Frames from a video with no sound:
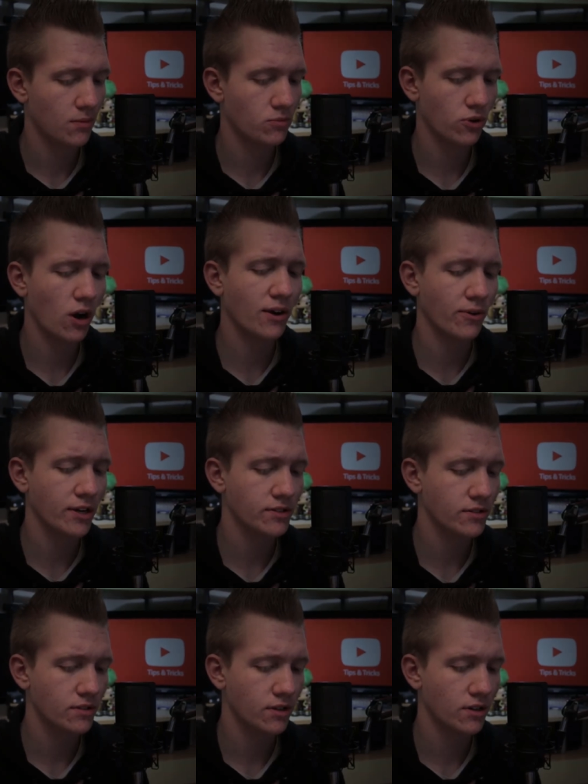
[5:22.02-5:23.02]

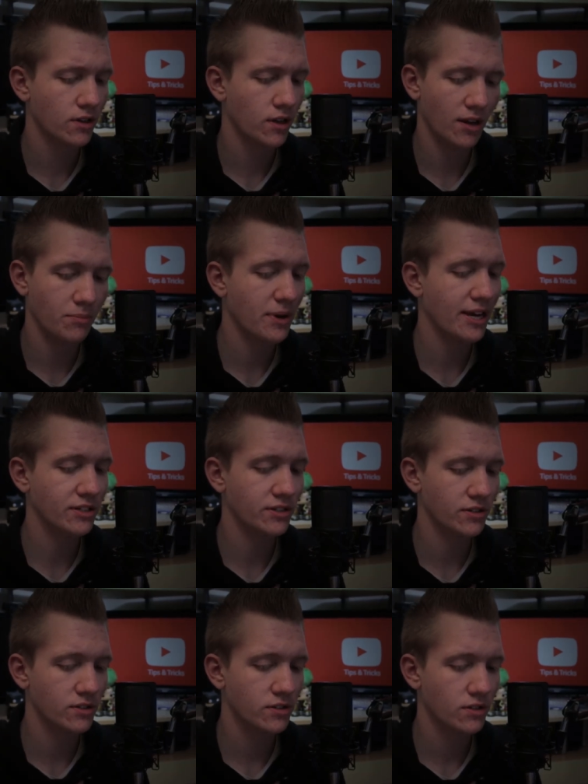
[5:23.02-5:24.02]
progress, and
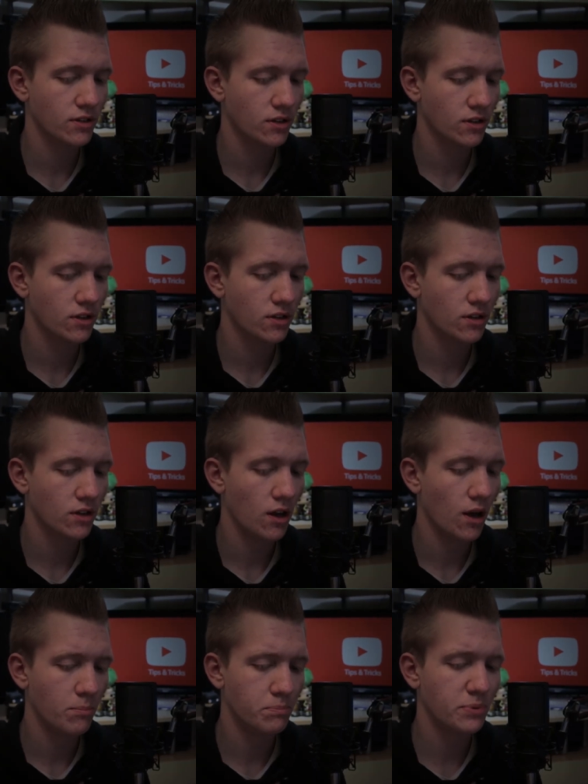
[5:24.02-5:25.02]
patience
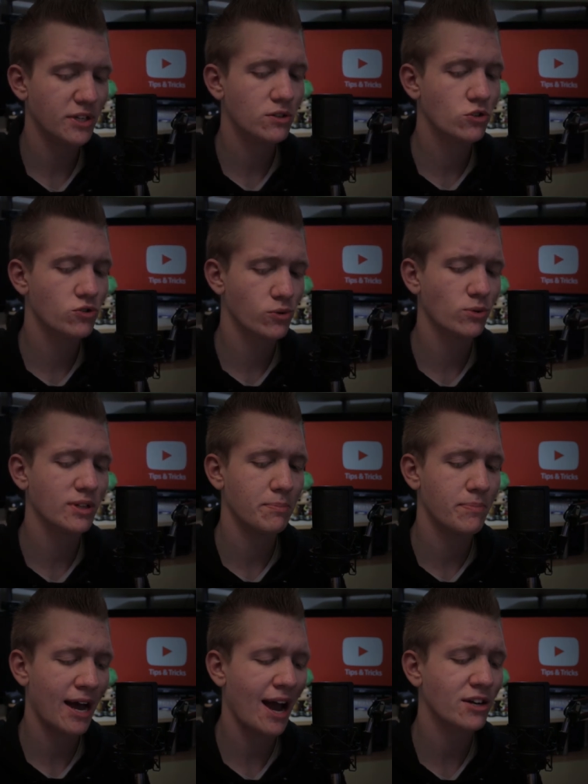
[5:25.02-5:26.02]
be truly
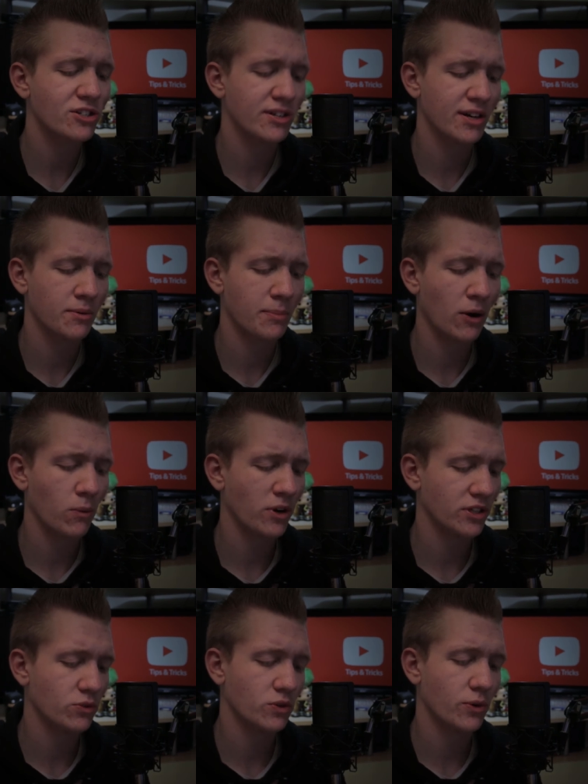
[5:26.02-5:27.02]
passionate about
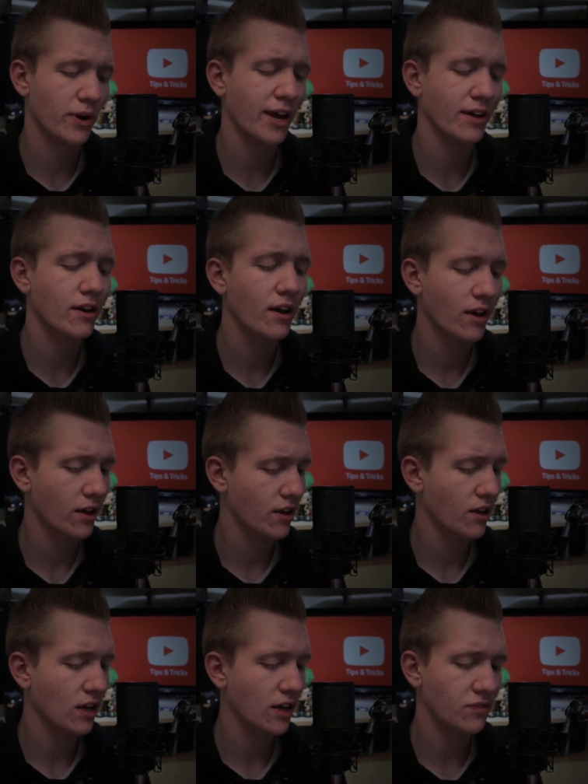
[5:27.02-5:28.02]
what you create.
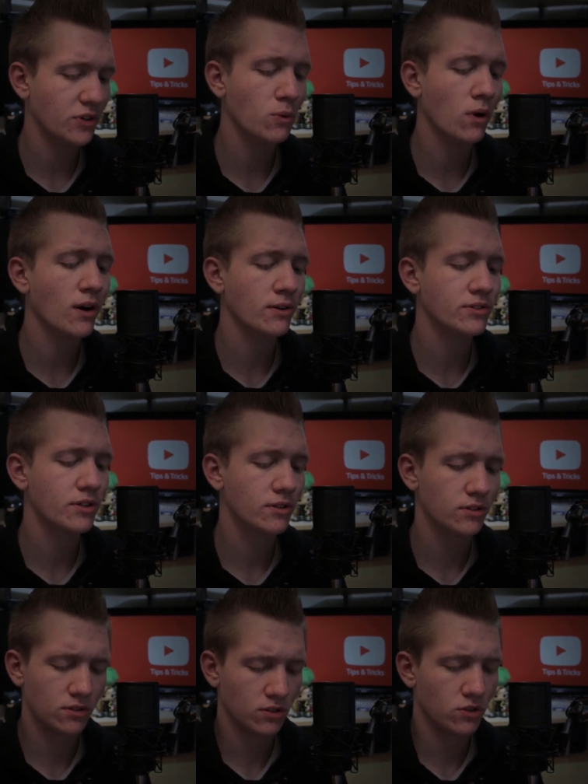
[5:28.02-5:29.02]
If you aren't,
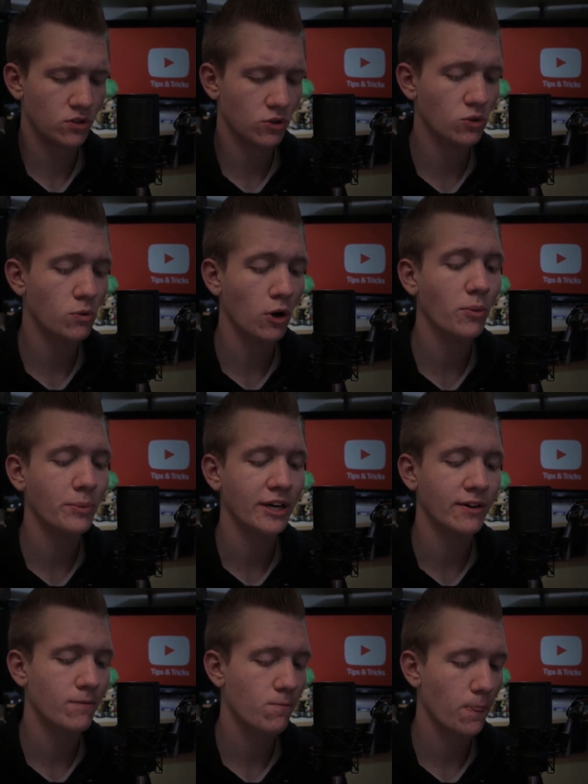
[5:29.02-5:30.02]
who will
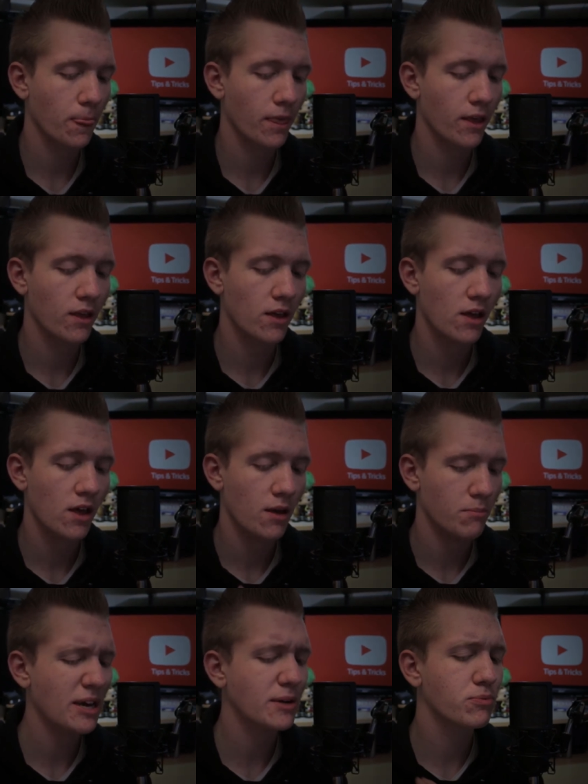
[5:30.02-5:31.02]
be?
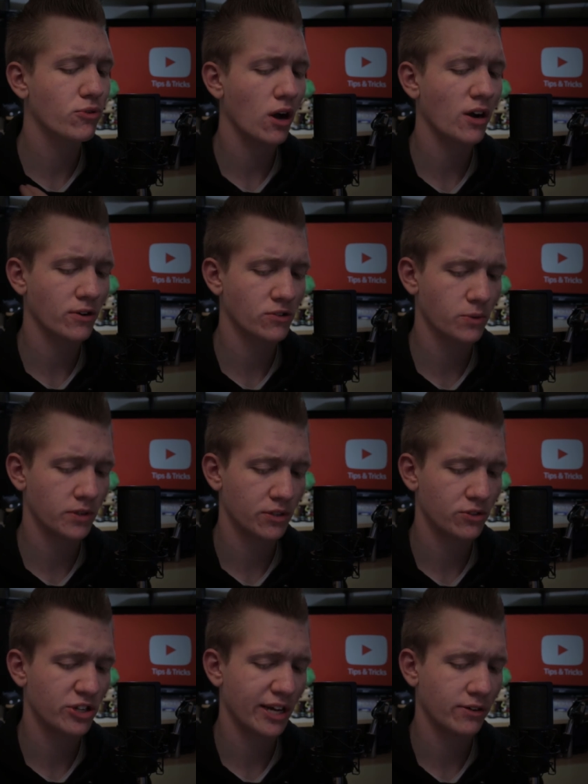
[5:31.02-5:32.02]
Make progress with
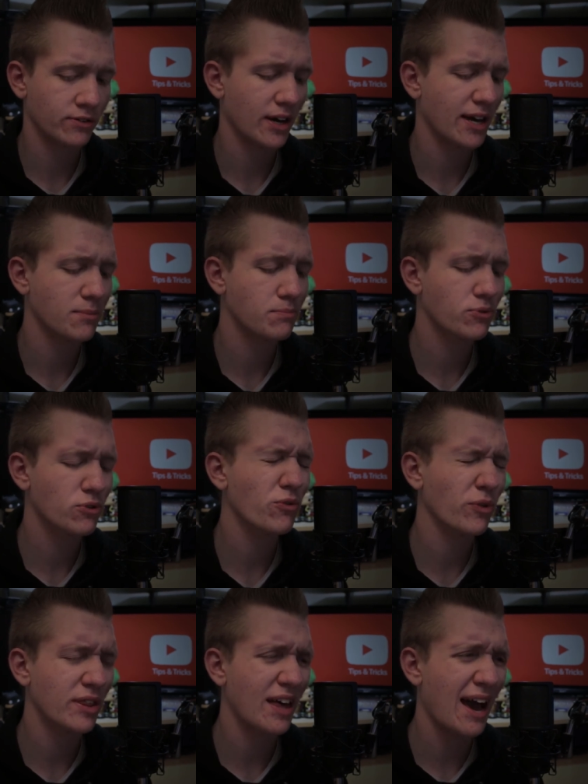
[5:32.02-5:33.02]
your channel and
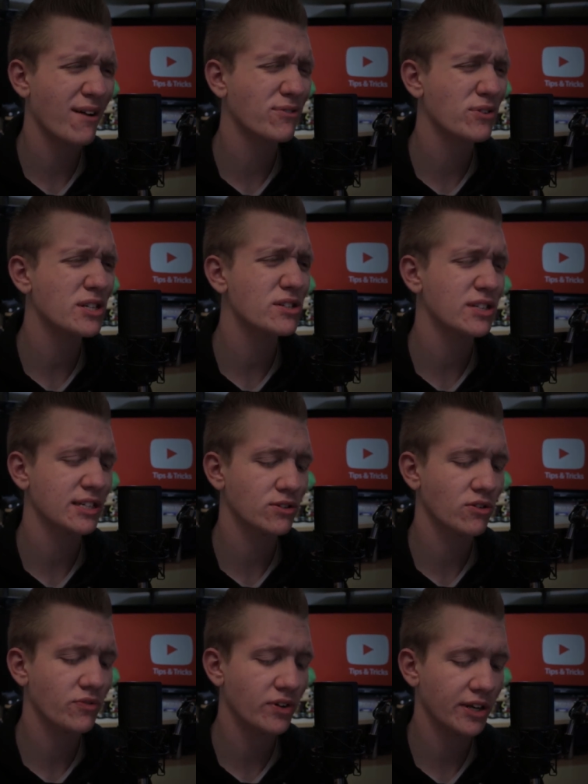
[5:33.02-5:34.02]
improve with every
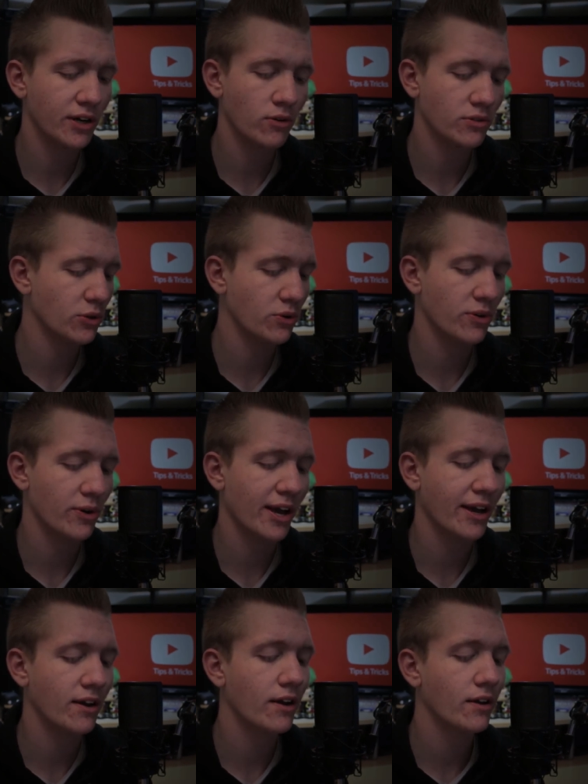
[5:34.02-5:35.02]
single video you create.